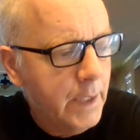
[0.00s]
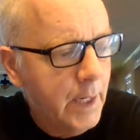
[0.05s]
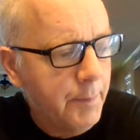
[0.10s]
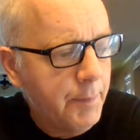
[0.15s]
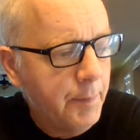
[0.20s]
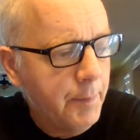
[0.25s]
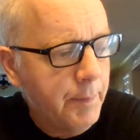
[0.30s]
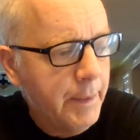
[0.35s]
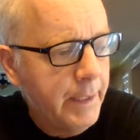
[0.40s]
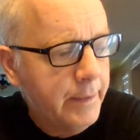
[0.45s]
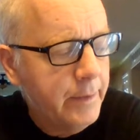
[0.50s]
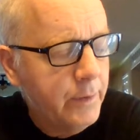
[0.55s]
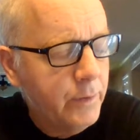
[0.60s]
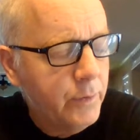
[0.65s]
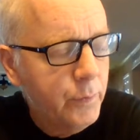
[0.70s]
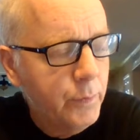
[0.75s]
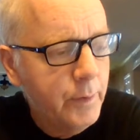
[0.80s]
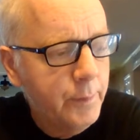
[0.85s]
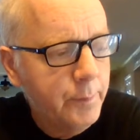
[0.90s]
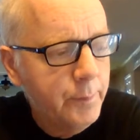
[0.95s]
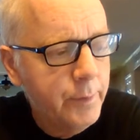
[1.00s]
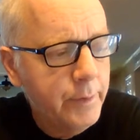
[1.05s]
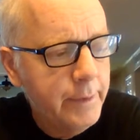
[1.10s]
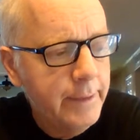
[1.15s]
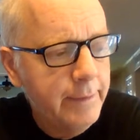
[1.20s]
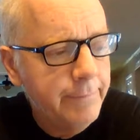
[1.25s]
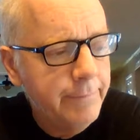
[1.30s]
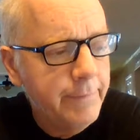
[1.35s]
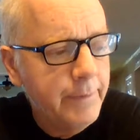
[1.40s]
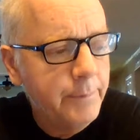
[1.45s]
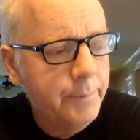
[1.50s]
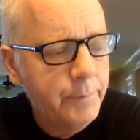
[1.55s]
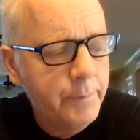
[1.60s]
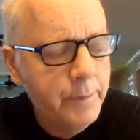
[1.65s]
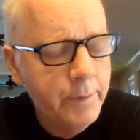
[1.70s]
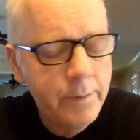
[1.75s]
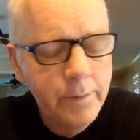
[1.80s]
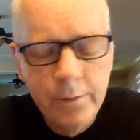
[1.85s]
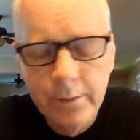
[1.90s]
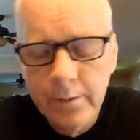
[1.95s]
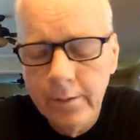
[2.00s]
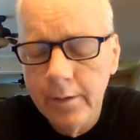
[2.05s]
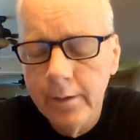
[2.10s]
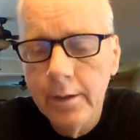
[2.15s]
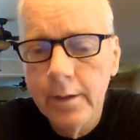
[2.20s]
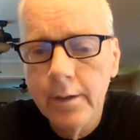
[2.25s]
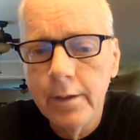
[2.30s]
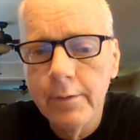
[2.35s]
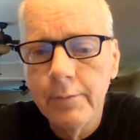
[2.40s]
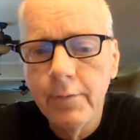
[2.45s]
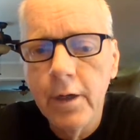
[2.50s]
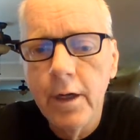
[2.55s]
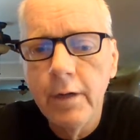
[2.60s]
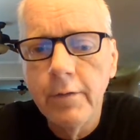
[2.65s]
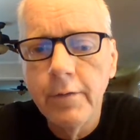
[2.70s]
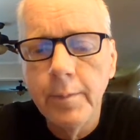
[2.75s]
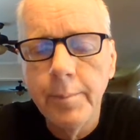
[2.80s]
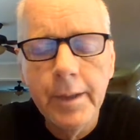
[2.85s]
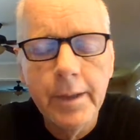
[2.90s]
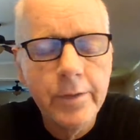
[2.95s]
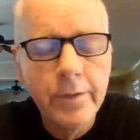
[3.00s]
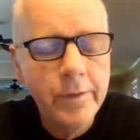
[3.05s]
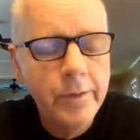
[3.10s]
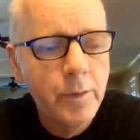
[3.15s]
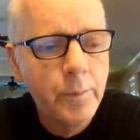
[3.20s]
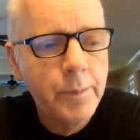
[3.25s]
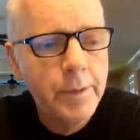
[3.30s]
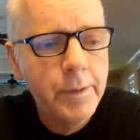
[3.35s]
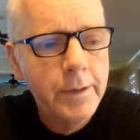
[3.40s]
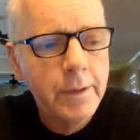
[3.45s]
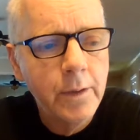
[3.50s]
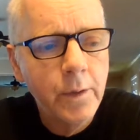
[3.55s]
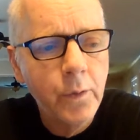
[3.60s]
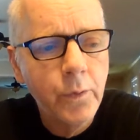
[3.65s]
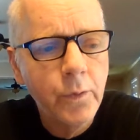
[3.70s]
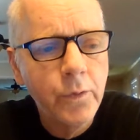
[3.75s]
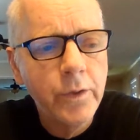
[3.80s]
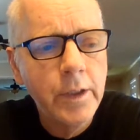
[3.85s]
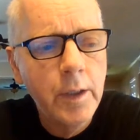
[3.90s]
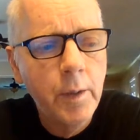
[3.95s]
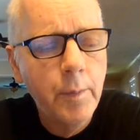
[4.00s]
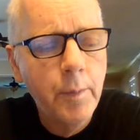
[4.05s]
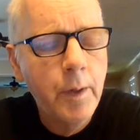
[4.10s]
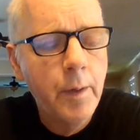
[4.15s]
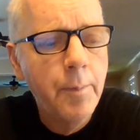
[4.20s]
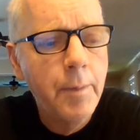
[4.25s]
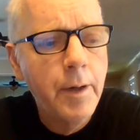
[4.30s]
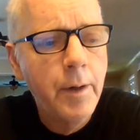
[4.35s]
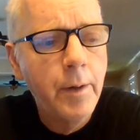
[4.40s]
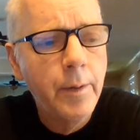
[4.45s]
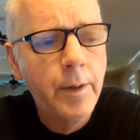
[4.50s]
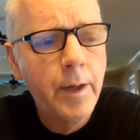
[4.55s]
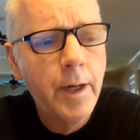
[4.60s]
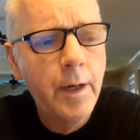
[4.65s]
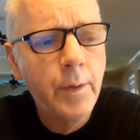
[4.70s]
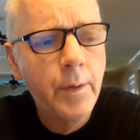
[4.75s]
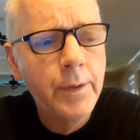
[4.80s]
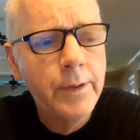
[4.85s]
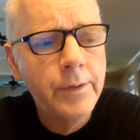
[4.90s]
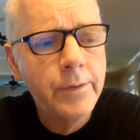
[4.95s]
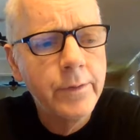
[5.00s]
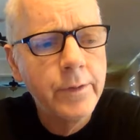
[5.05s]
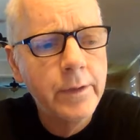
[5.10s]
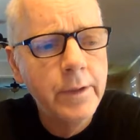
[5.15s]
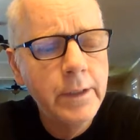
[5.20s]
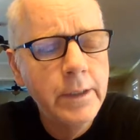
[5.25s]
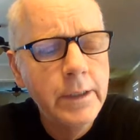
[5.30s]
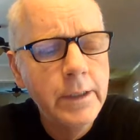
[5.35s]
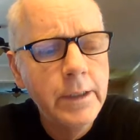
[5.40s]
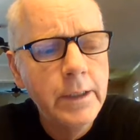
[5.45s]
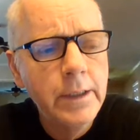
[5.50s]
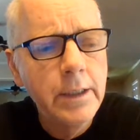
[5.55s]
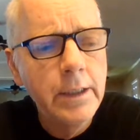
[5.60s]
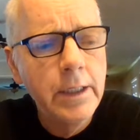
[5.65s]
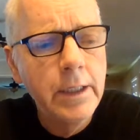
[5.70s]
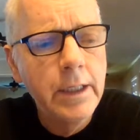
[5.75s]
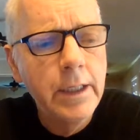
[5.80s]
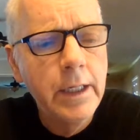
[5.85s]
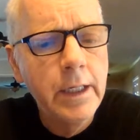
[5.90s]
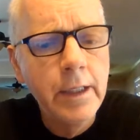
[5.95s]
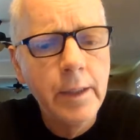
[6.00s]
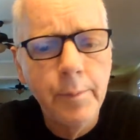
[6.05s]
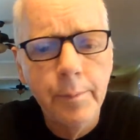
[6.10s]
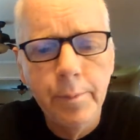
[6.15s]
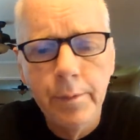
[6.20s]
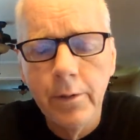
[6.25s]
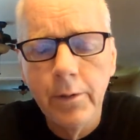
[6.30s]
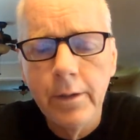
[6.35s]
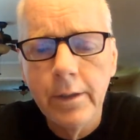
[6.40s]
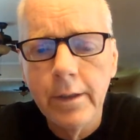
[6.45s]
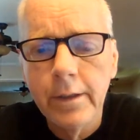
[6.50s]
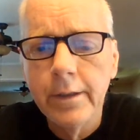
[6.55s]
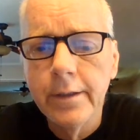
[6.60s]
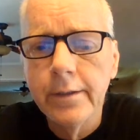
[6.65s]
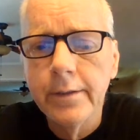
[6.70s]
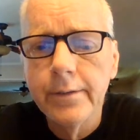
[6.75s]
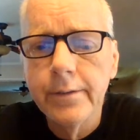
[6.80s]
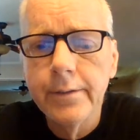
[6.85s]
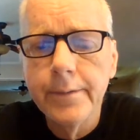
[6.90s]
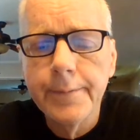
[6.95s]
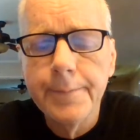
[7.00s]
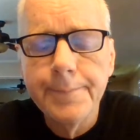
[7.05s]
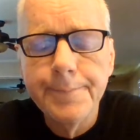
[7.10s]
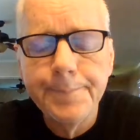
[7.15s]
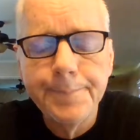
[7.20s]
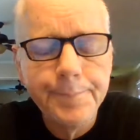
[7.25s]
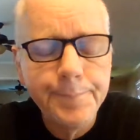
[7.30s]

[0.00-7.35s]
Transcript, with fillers: I'm going to make this one brief. I, it's still an evolving message, but the Lord's telling me about how He's in the brokenness.